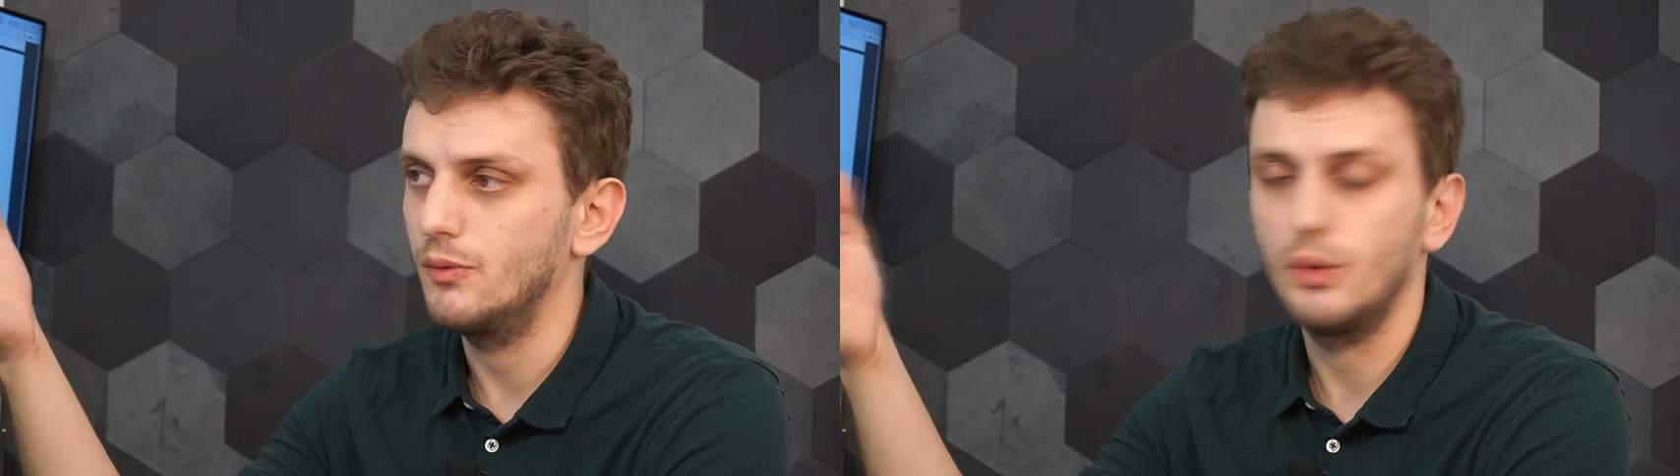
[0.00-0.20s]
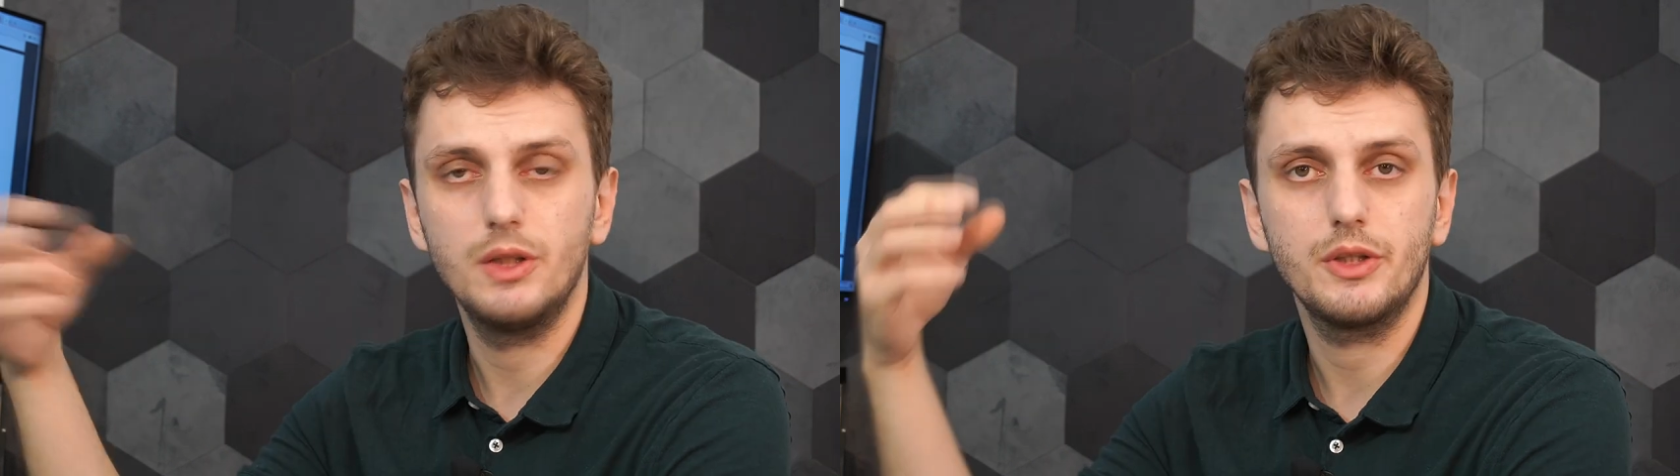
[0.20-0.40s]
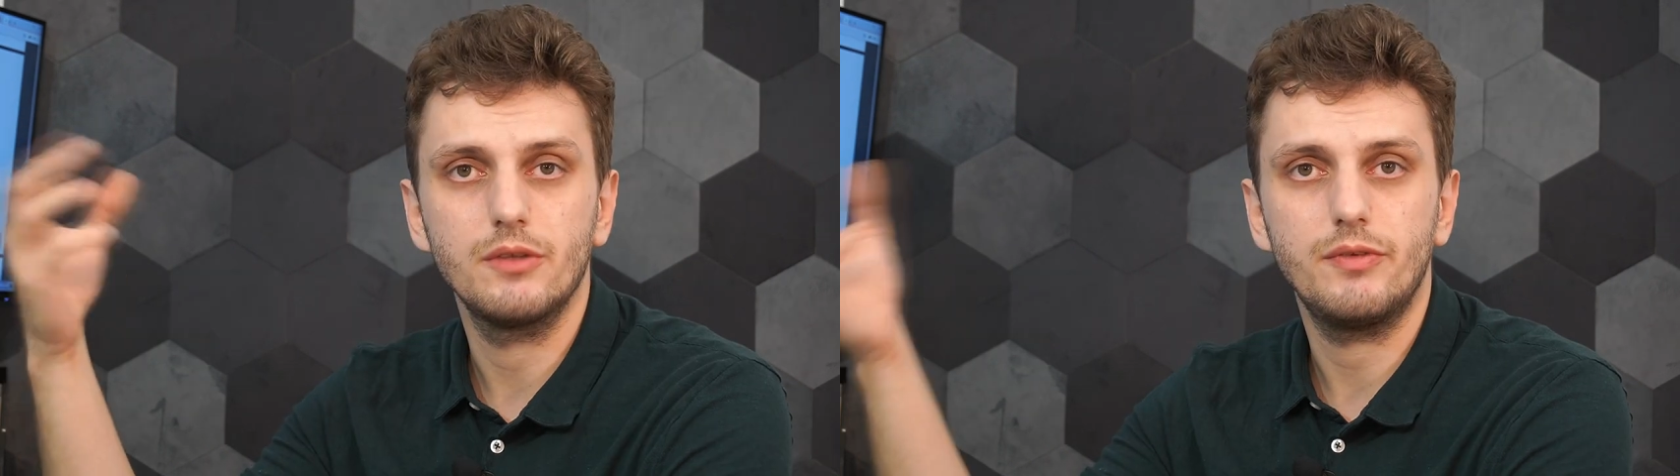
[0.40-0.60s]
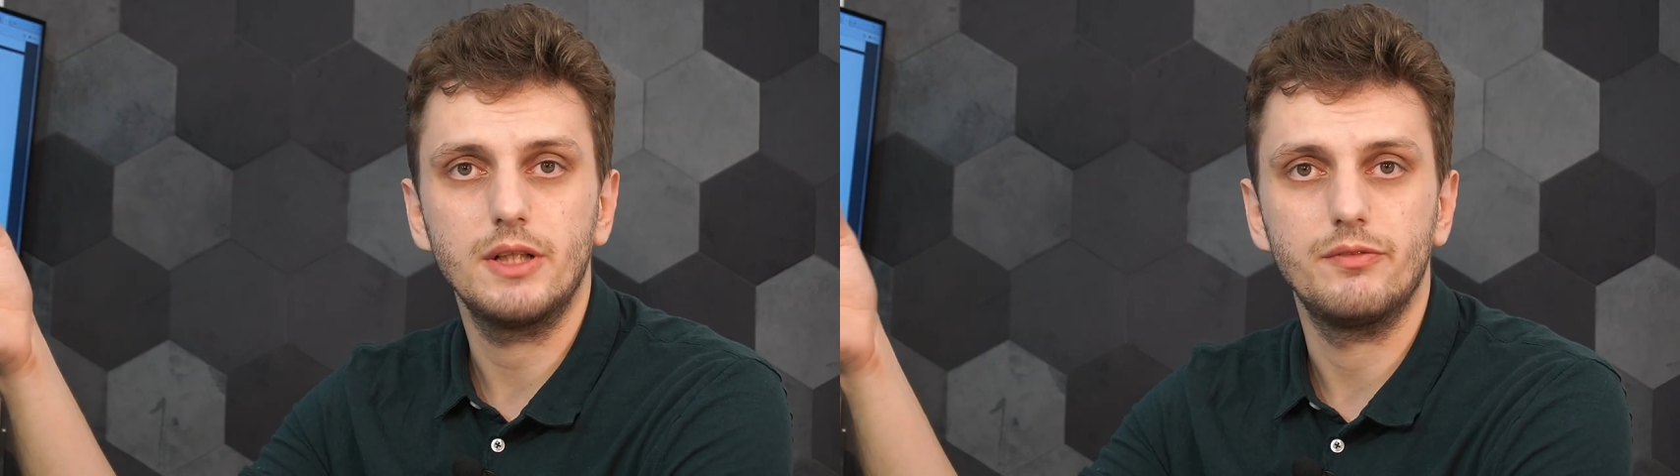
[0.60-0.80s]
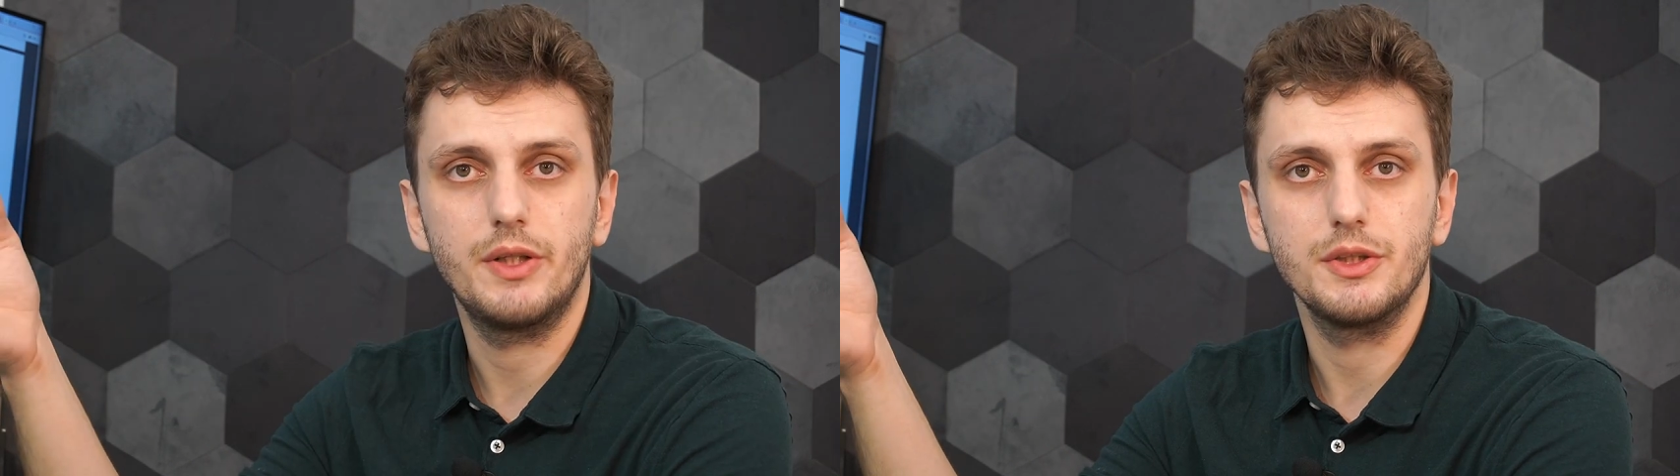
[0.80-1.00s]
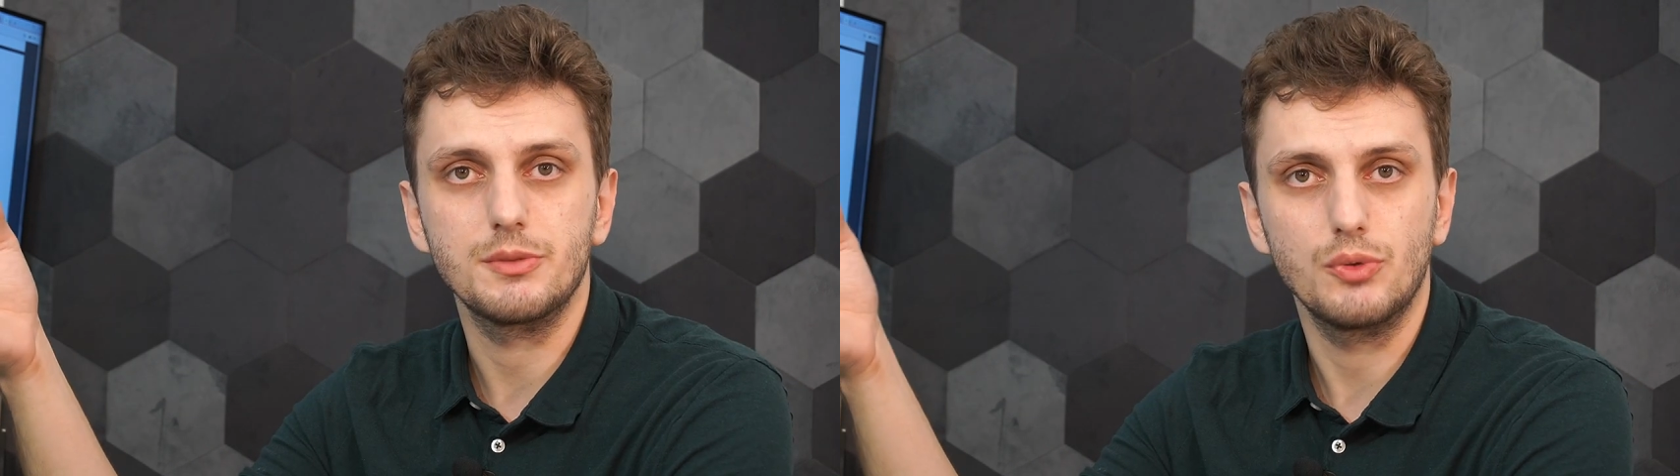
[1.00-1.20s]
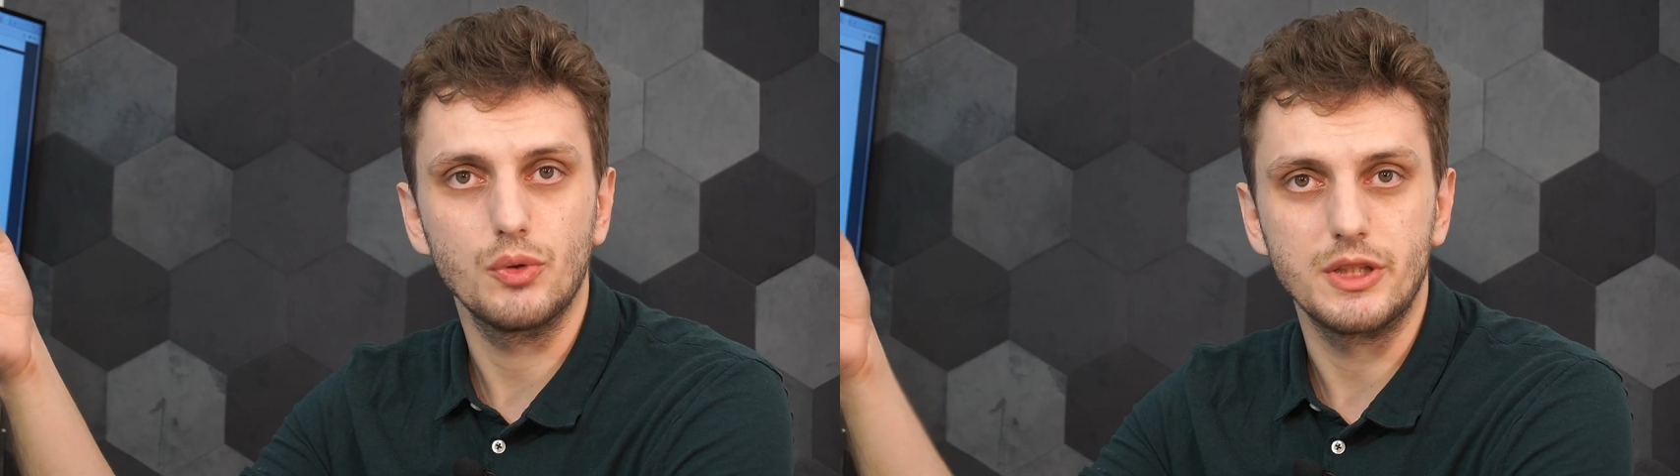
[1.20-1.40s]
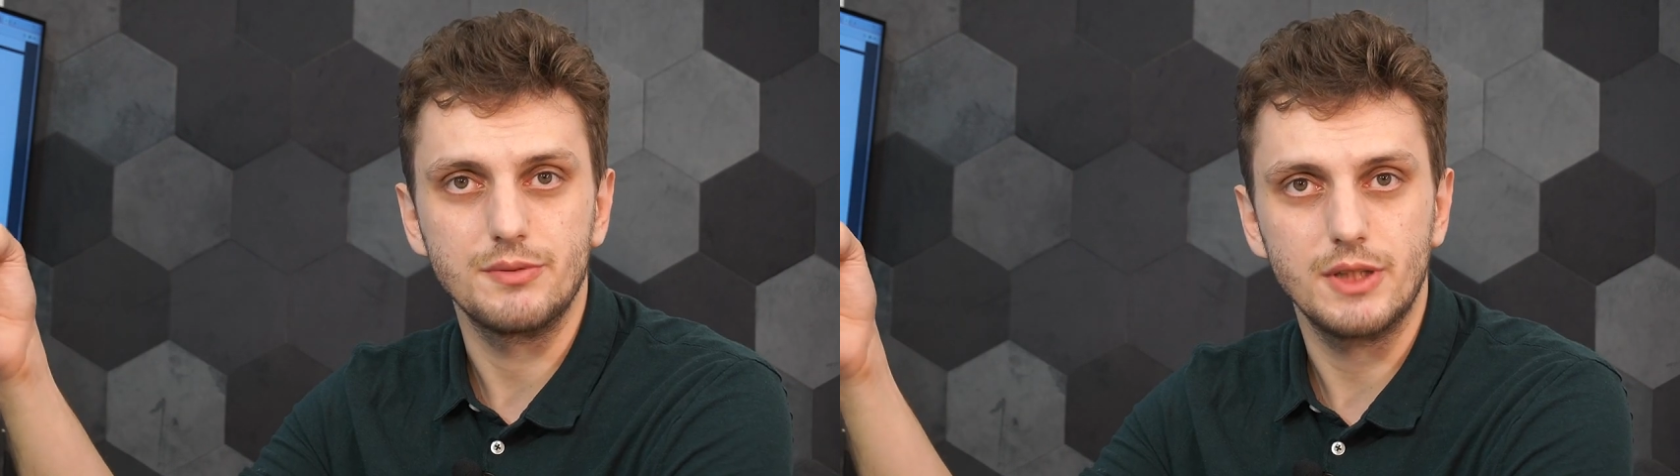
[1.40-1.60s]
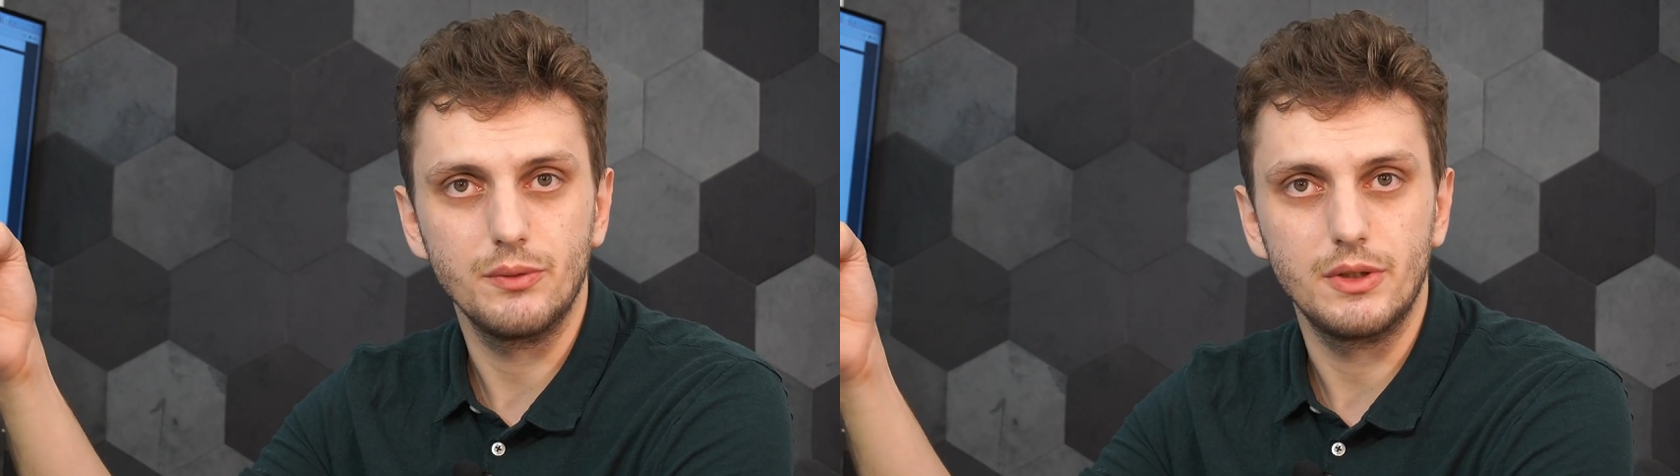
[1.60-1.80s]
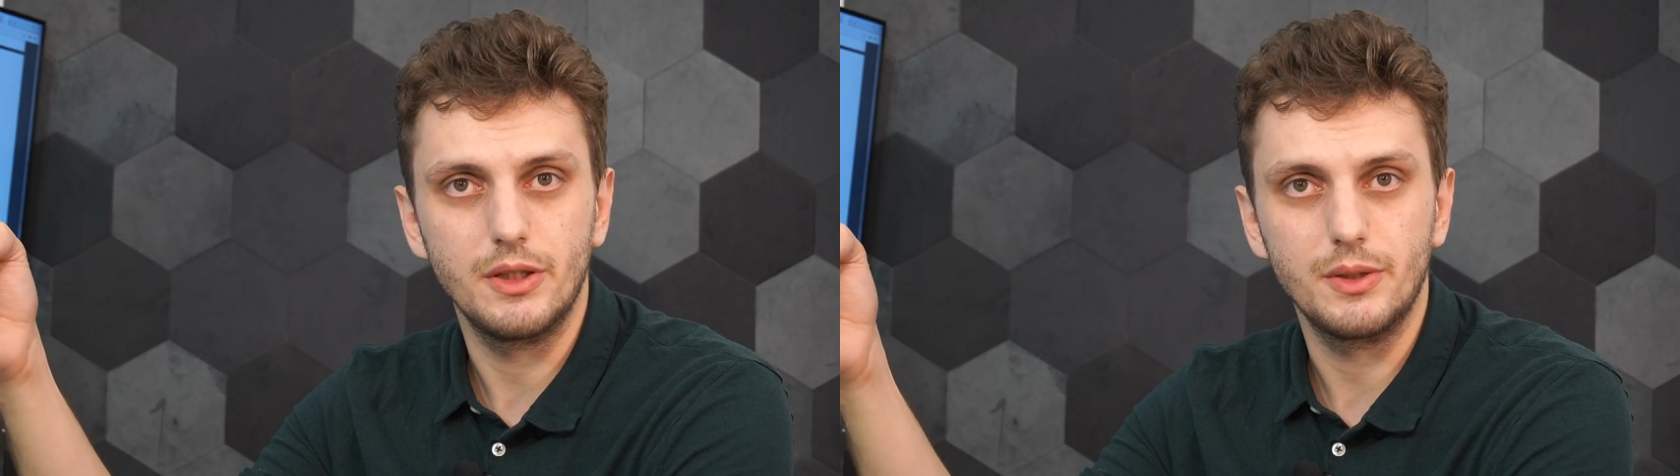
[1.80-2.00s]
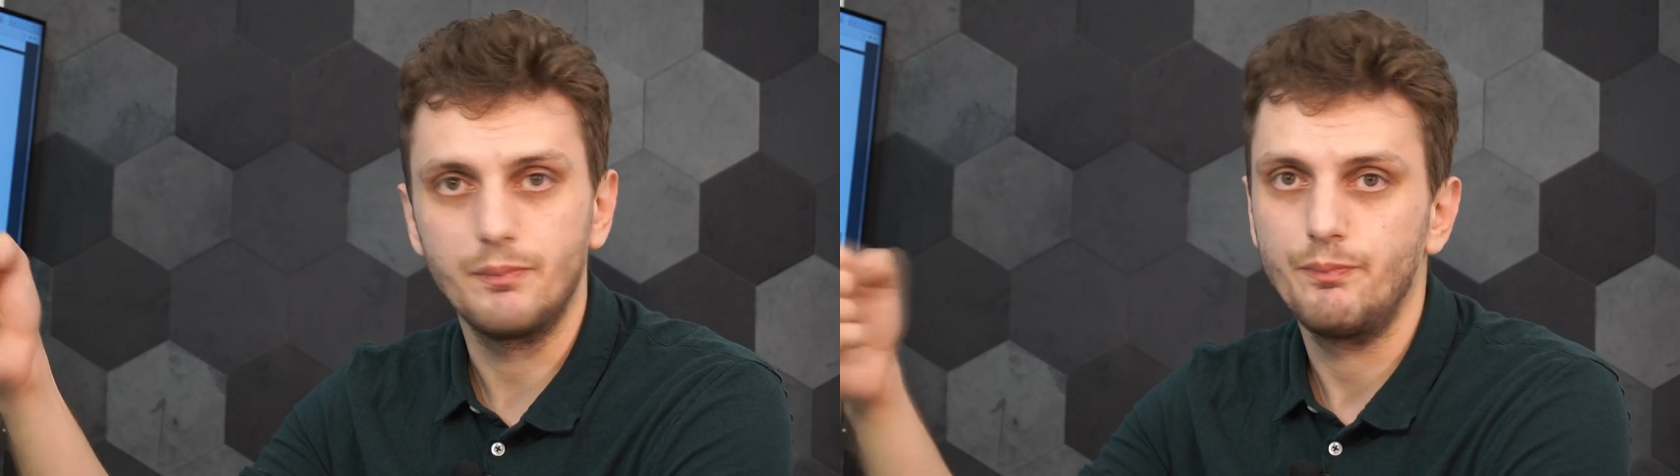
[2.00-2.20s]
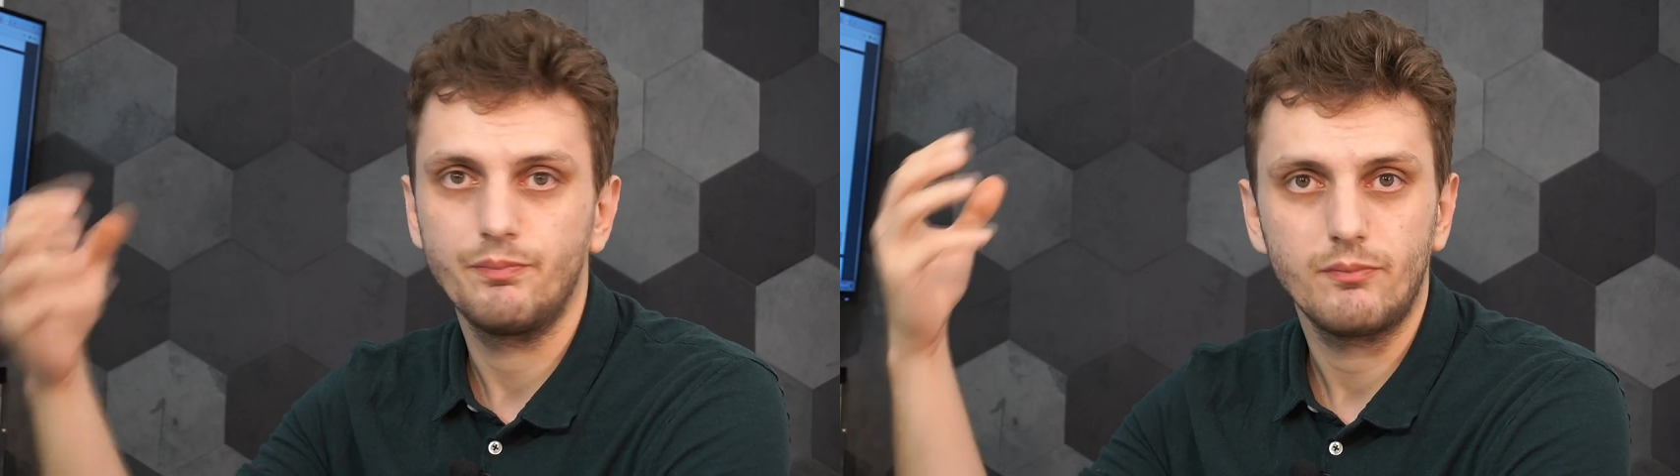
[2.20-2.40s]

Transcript: Well, you can find various programs out there.